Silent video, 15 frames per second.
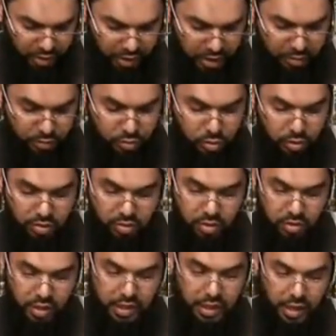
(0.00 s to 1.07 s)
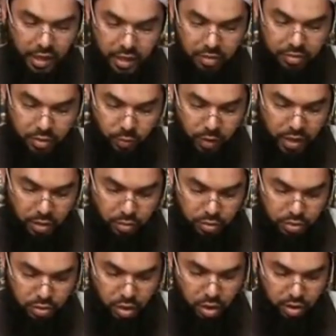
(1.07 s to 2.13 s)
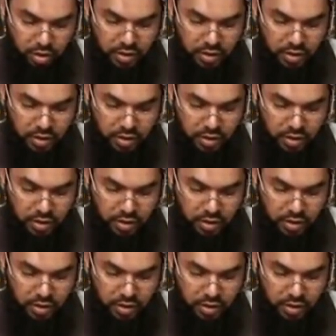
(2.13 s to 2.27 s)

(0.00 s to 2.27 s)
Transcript: Even though he's a great Hanafi, well-known scholar,